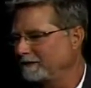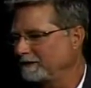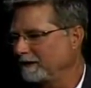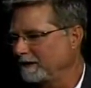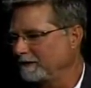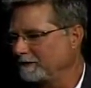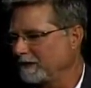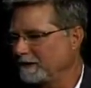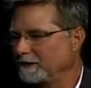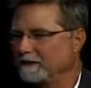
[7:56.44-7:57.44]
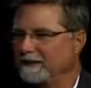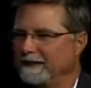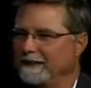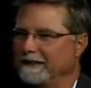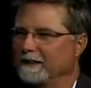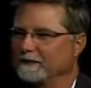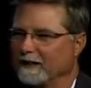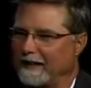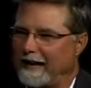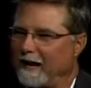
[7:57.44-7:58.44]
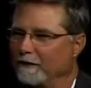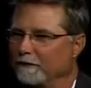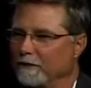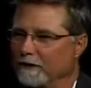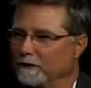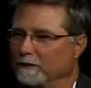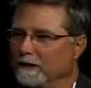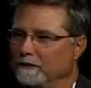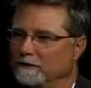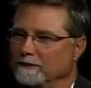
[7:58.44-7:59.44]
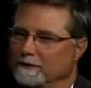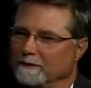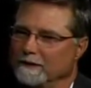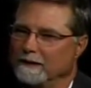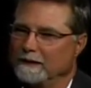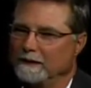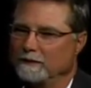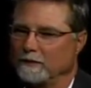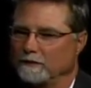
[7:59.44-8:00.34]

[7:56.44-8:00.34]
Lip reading: a construction technique that's allowed for other reasons, and so